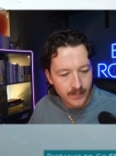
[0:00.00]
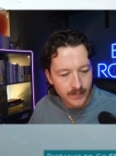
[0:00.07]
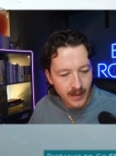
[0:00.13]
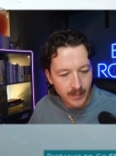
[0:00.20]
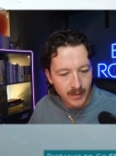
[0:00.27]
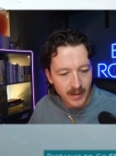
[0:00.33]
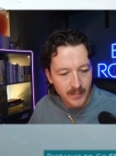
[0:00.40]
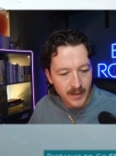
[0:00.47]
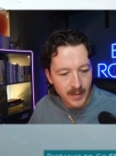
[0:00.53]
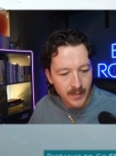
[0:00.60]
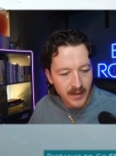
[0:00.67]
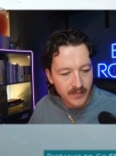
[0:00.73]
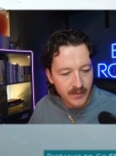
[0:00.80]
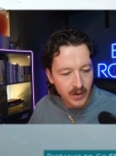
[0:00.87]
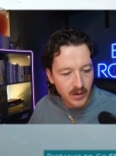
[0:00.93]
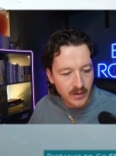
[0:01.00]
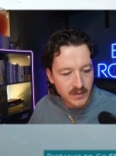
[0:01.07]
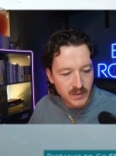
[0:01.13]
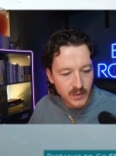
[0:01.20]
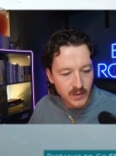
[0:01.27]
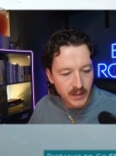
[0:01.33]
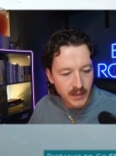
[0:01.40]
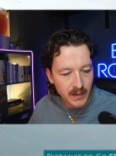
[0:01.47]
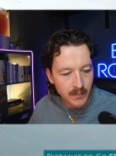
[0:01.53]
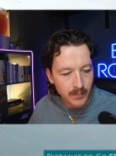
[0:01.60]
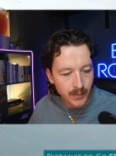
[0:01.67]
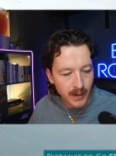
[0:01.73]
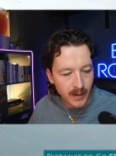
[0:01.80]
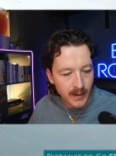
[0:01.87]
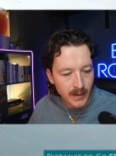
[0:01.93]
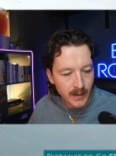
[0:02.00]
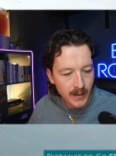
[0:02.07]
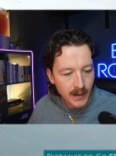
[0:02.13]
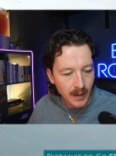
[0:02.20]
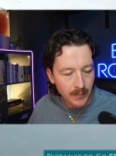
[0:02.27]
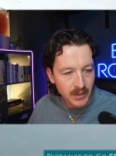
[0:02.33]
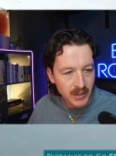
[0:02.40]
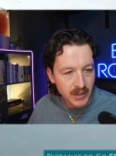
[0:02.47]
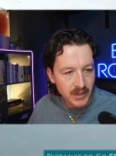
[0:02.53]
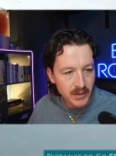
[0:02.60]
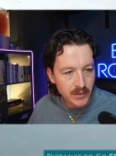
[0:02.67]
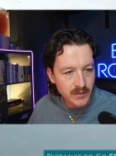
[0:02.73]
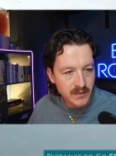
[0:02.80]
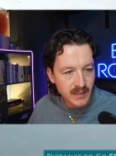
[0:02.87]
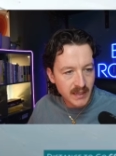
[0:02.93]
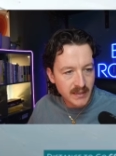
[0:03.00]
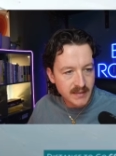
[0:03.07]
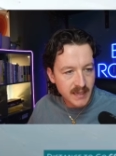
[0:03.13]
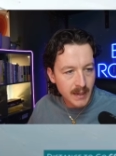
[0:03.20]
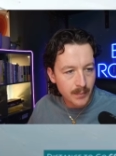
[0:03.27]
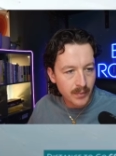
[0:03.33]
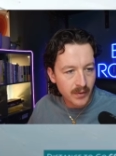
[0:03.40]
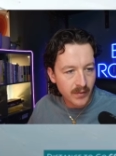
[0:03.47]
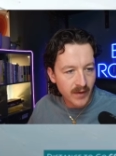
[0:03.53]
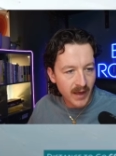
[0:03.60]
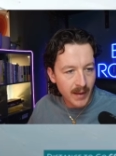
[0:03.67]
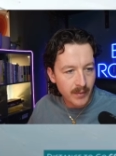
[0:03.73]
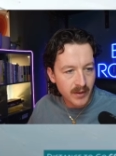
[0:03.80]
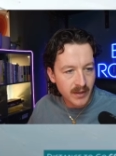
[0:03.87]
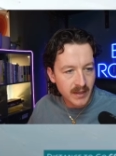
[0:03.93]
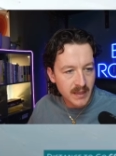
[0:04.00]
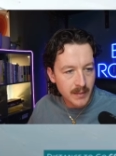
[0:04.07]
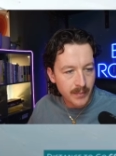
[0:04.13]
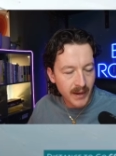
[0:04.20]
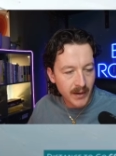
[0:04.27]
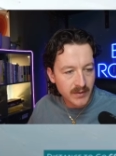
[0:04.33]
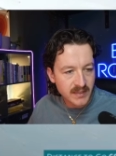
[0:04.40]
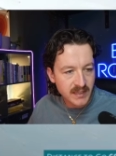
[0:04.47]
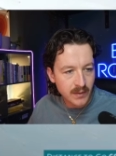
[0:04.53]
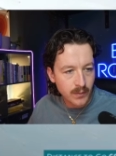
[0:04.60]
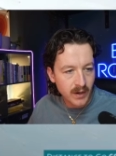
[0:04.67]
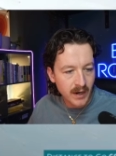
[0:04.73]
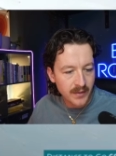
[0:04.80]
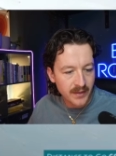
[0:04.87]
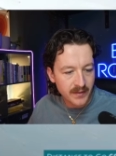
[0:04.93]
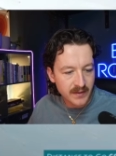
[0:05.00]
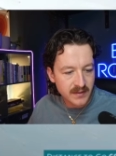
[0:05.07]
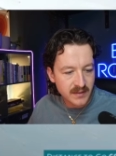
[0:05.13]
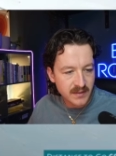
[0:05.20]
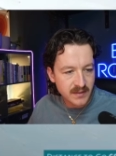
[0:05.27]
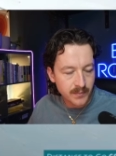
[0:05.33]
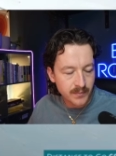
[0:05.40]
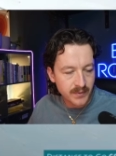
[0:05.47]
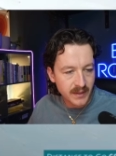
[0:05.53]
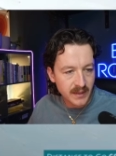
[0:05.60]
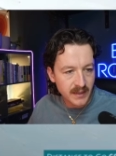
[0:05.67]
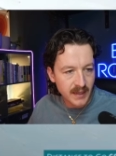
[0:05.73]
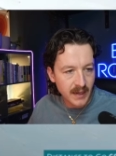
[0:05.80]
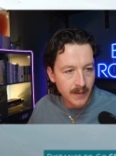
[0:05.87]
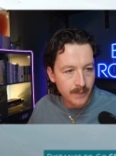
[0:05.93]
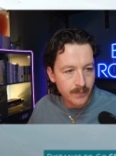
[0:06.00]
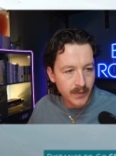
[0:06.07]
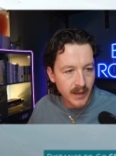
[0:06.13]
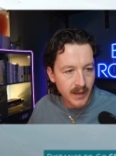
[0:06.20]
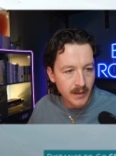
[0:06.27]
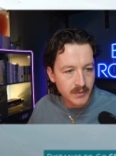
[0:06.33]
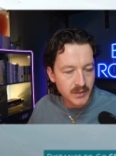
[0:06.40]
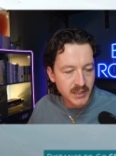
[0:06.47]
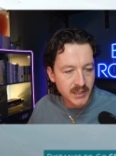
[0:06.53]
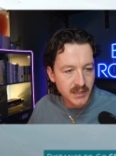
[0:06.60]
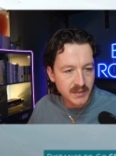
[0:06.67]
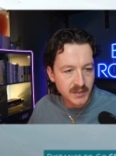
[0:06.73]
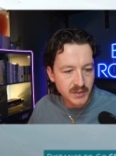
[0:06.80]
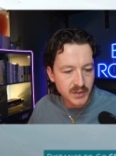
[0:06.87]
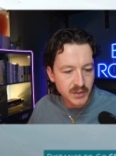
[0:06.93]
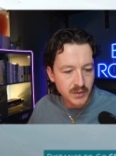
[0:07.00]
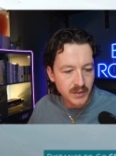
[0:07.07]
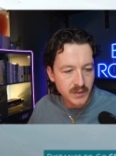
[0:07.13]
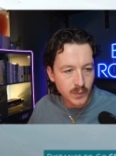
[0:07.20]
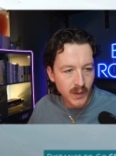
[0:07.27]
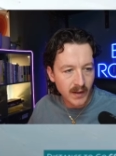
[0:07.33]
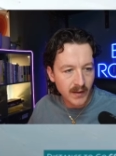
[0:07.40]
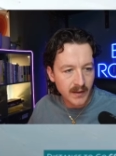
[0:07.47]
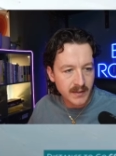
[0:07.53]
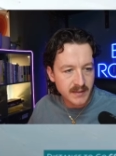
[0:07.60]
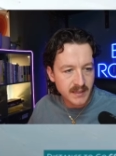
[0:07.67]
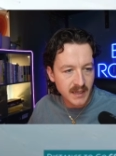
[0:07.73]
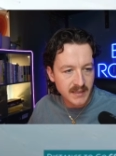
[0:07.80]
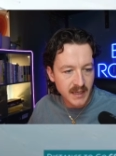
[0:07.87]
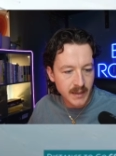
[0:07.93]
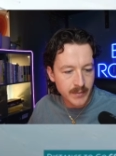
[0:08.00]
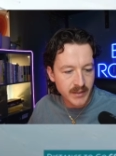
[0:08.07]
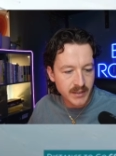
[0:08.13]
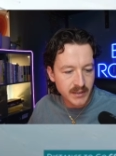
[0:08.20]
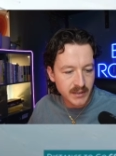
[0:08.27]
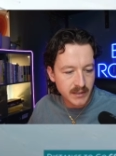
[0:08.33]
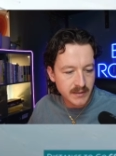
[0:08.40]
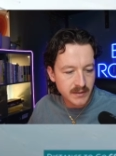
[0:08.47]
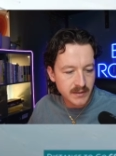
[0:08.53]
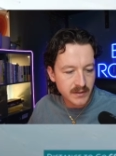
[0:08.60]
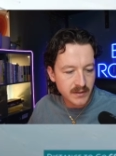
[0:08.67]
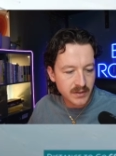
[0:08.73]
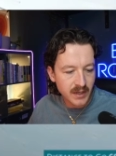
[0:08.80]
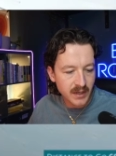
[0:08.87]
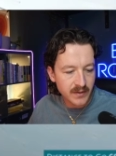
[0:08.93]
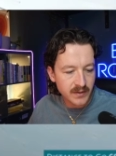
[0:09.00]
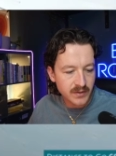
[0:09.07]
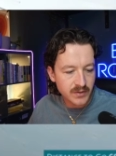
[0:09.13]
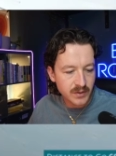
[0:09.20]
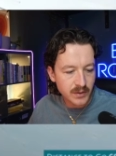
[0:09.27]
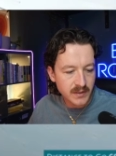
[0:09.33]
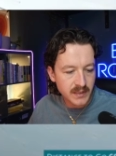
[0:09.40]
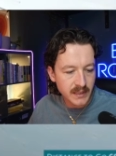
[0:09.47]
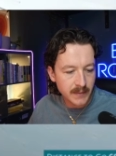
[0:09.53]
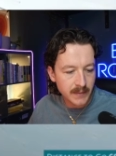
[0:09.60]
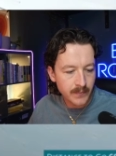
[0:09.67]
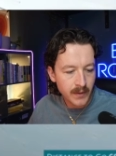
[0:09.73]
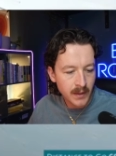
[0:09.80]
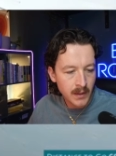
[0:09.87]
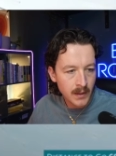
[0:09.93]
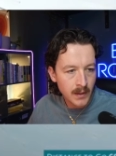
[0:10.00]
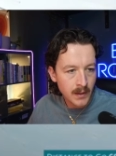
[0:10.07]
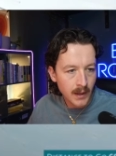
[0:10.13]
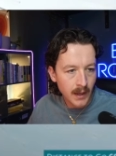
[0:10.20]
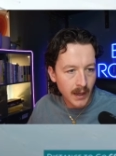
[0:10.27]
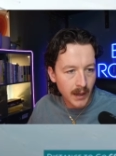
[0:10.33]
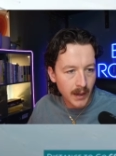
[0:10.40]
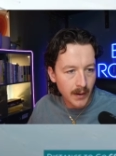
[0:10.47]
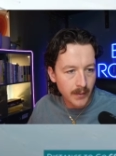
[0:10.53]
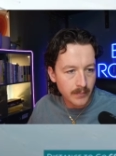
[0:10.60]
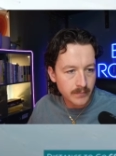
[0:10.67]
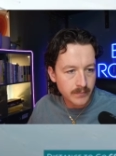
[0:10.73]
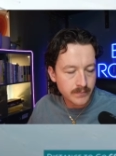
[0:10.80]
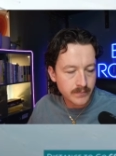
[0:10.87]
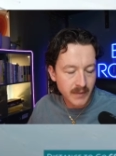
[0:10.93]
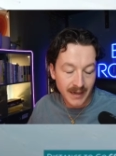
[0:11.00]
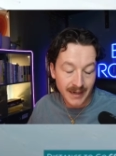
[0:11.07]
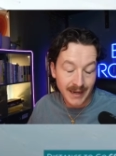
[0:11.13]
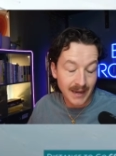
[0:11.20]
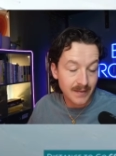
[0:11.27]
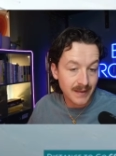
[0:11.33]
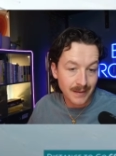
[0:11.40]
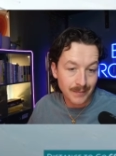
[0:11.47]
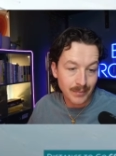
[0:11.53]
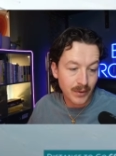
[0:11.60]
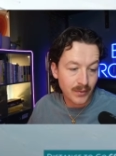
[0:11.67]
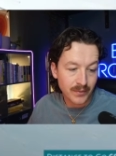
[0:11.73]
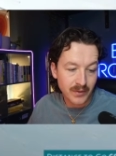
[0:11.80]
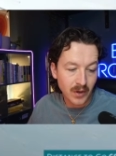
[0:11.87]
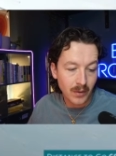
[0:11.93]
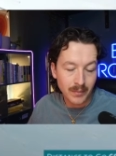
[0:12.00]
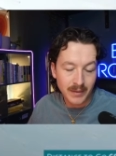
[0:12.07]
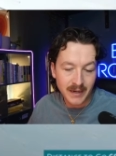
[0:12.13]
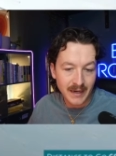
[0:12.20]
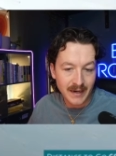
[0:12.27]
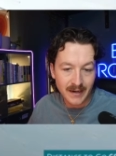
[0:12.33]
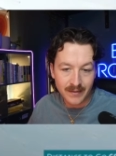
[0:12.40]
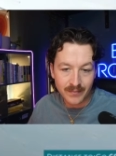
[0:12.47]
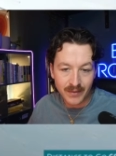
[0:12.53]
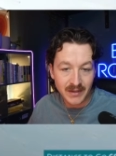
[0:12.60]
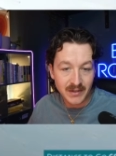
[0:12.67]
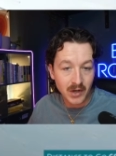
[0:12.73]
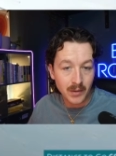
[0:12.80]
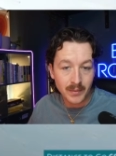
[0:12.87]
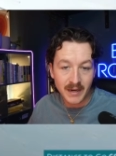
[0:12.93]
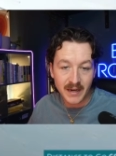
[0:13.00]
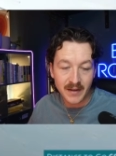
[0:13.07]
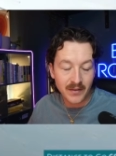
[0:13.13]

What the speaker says: might be a bit of an arsehole here, but I'm going to use the example of Emily in the bow seat, where I think this is something that she doesn't do as well as Imogen does in the stroke seat. Again, they both dominated. They dominated